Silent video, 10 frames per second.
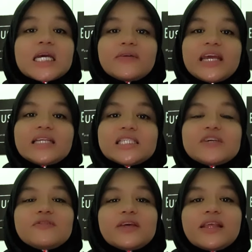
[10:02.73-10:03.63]

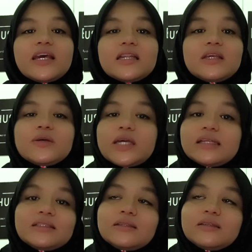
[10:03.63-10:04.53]
creative with it. You
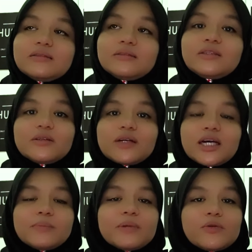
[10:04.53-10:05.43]
can,
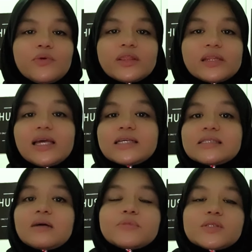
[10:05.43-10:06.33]
come up with like
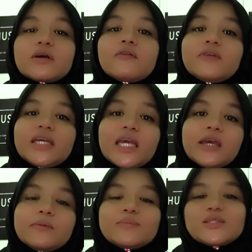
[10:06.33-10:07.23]
some sort of
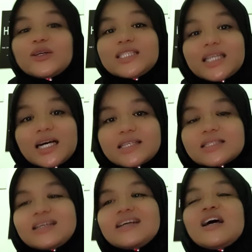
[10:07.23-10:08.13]
games or
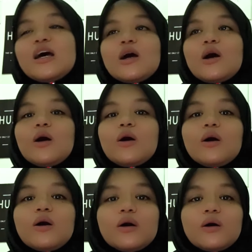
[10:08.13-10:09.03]
task,
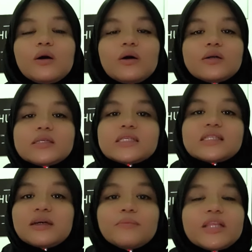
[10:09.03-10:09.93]
or
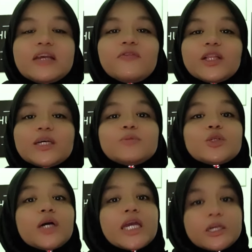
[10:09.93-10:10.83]
something for them
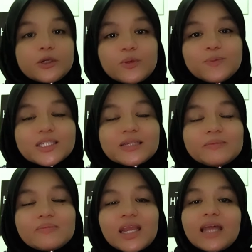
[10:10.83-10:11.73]
to work in groups,
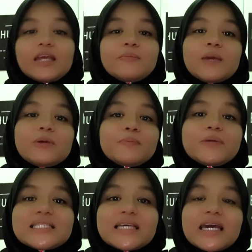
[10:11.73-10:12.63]
and then maybe
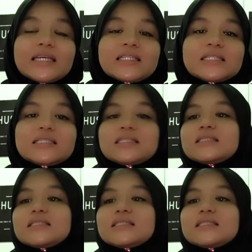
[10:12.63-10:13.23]
present